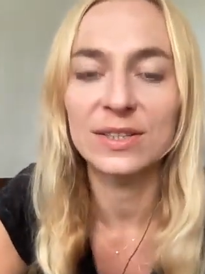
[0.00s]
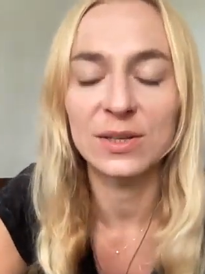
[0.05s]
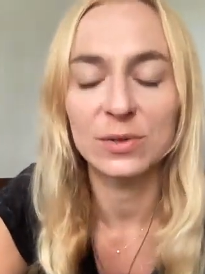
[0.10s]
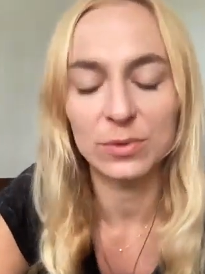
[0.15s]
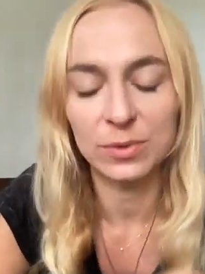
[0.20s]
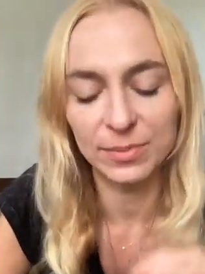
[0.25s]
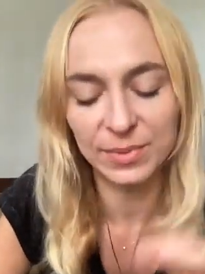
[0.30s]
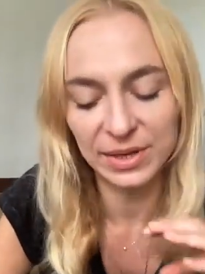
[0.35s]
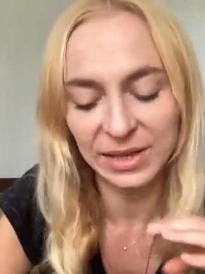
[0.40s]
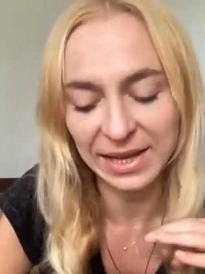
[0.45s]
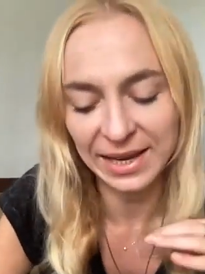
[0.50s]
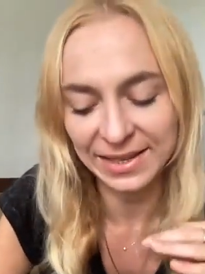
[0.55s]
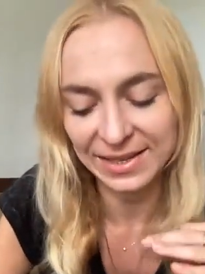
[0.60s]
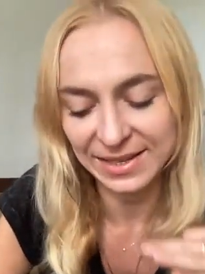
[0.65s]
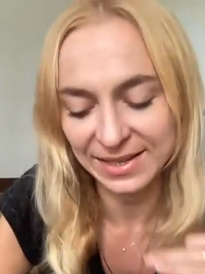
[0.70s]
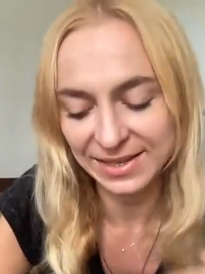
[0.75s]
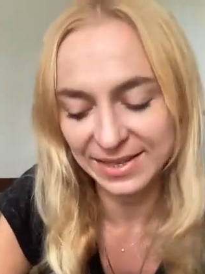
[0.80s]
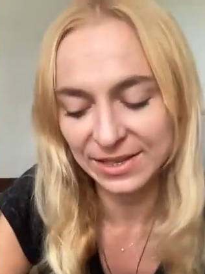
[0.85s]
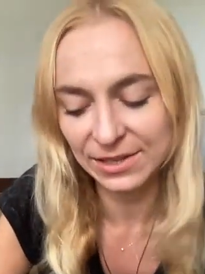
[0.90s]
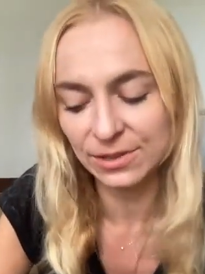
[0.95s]
it will be like the
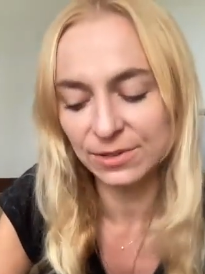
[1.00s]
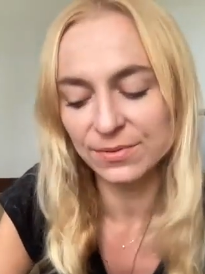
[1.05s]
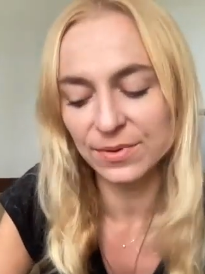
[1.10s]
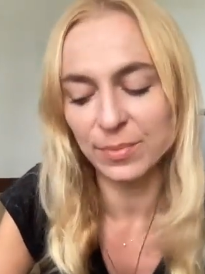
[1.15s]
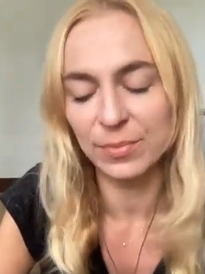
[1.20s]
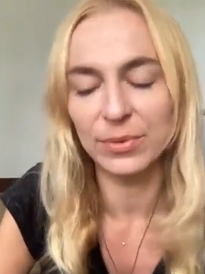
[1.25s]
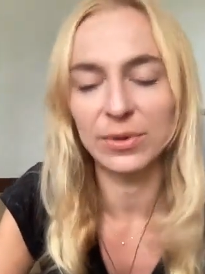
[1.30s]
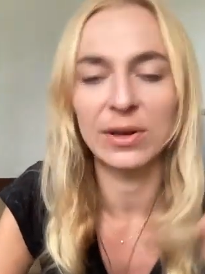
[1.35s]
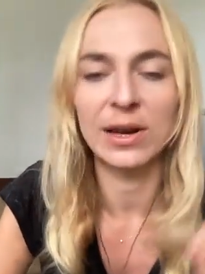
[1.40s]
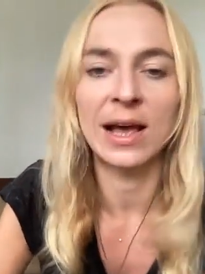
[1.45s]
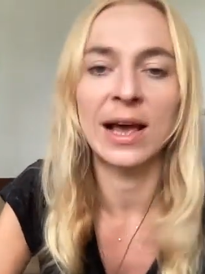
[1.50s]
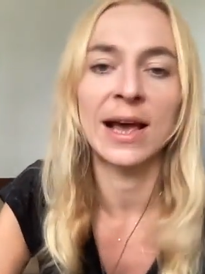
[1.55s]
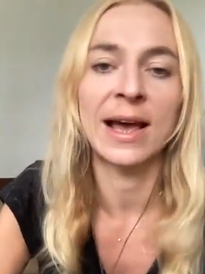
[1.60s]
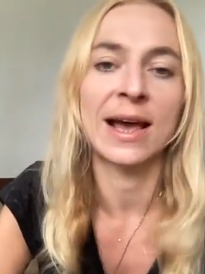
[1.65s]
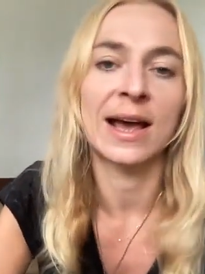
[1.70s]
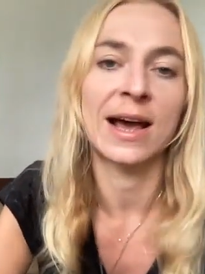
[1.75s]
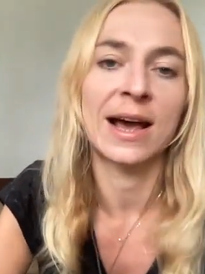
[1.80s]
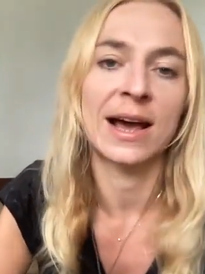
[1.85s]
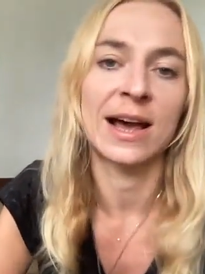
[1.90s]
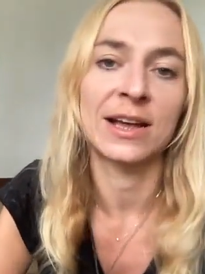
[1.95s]
silver bullet
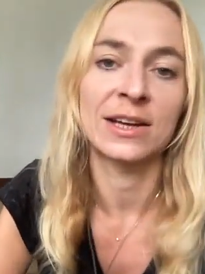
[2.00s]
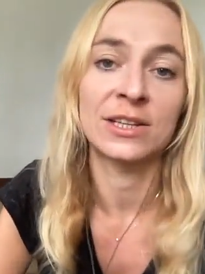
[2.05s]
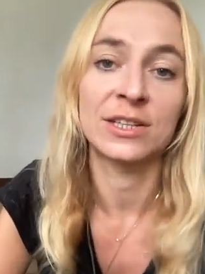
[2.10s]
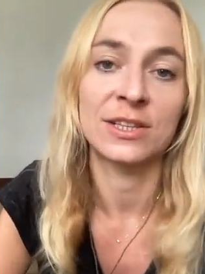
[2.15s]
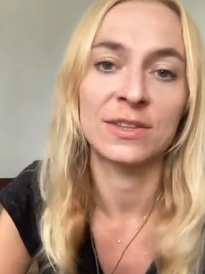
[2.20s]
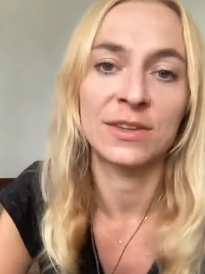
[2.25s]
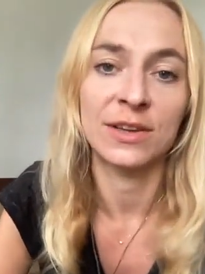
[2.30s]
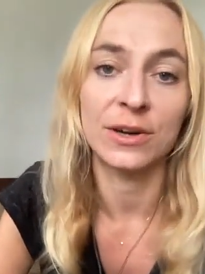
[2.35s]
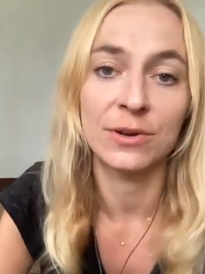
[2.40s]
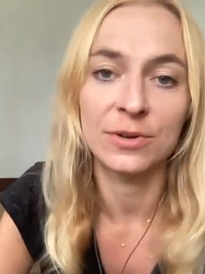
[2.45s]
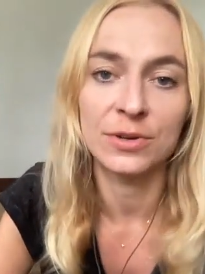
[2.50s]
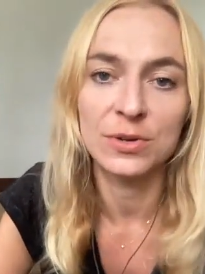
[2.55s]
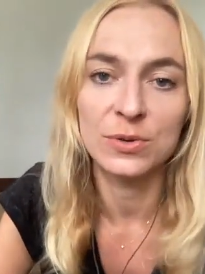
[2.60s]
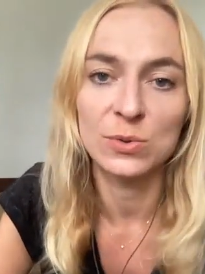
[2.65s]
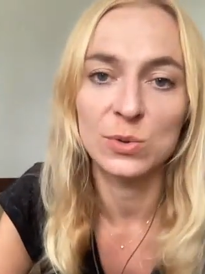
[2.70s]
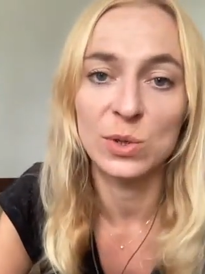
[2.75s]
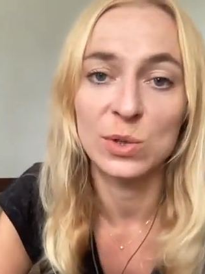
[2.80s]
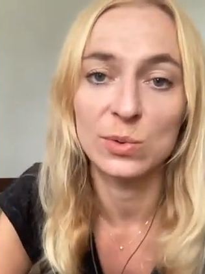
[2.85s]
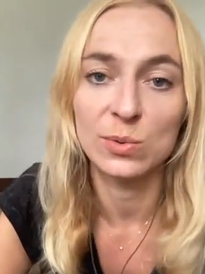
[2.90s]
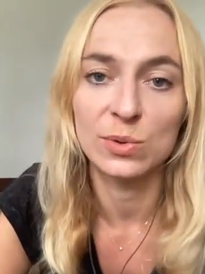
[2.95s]
and their
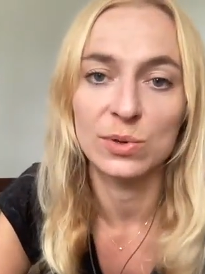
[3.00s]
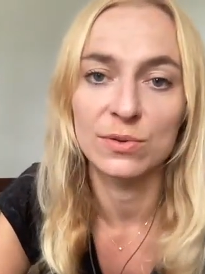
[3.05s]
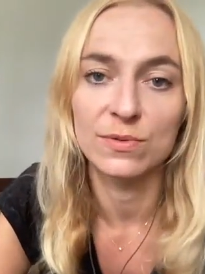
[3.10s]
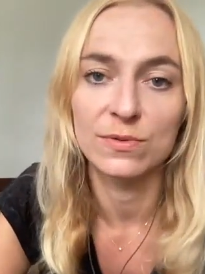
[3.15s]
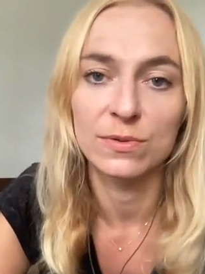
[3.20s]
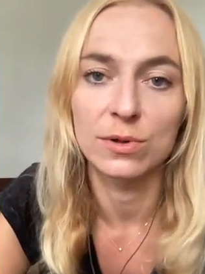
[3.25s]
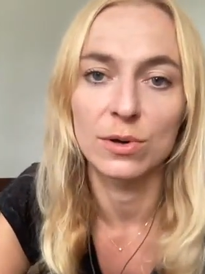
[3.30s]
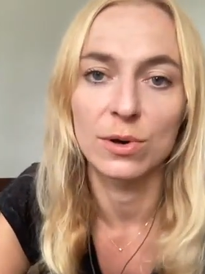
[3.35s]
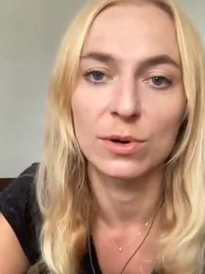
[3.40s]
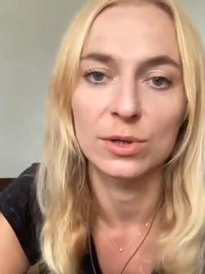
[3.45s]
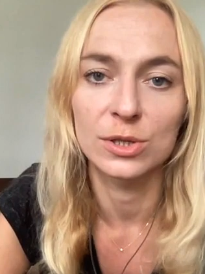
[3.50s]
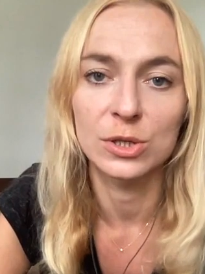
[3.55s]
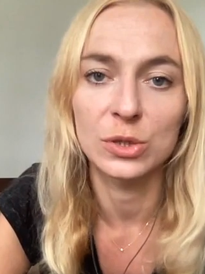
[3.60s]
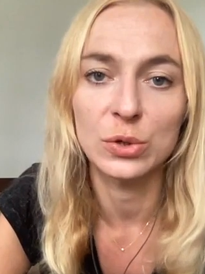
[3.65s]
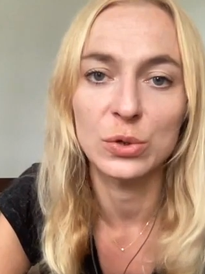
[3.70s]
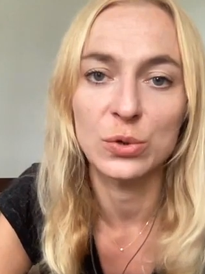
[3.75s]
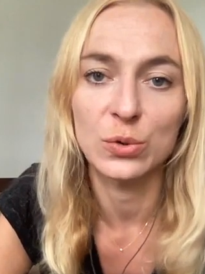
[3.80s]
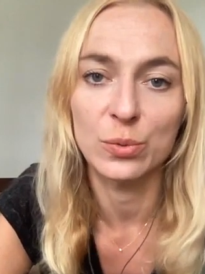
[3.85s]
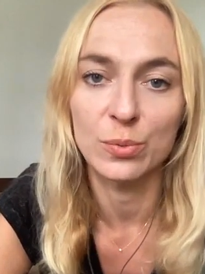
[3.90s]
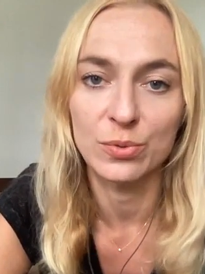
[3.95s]
users will flock to
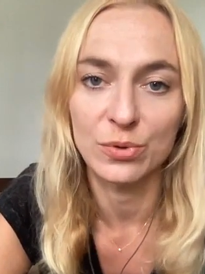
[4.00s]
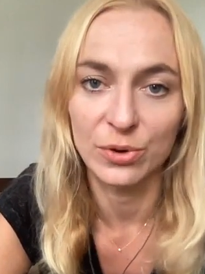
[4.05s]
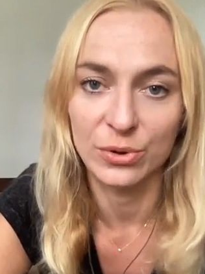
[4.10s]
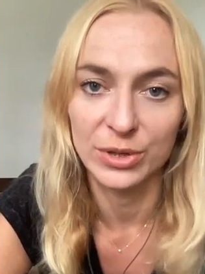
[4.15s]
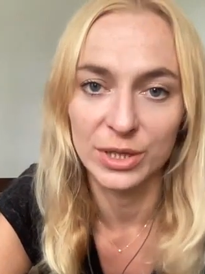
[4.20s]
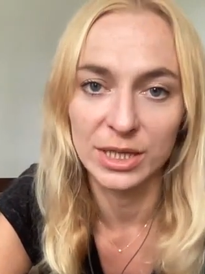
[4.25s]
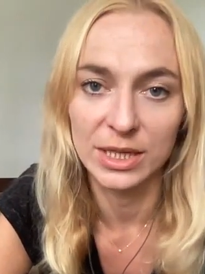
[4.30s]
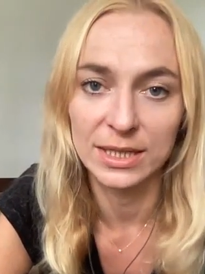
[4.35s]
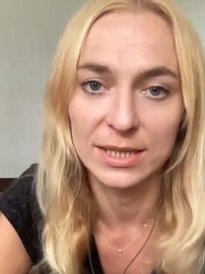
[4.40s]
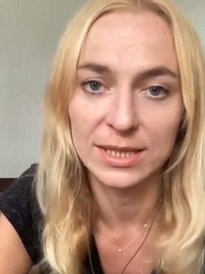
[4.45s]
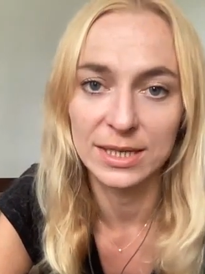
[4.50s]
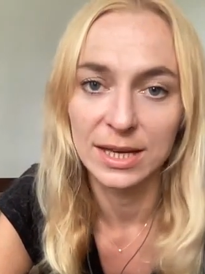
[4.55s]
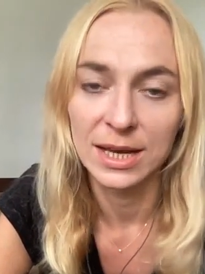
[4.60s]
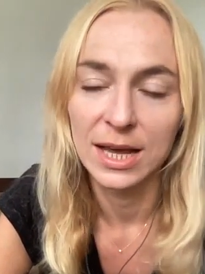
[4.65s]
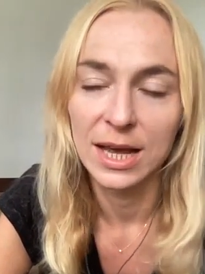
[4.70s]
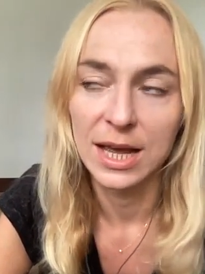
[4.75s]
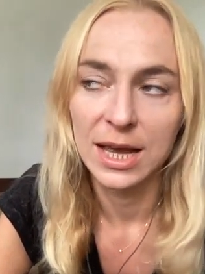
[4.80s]
your product.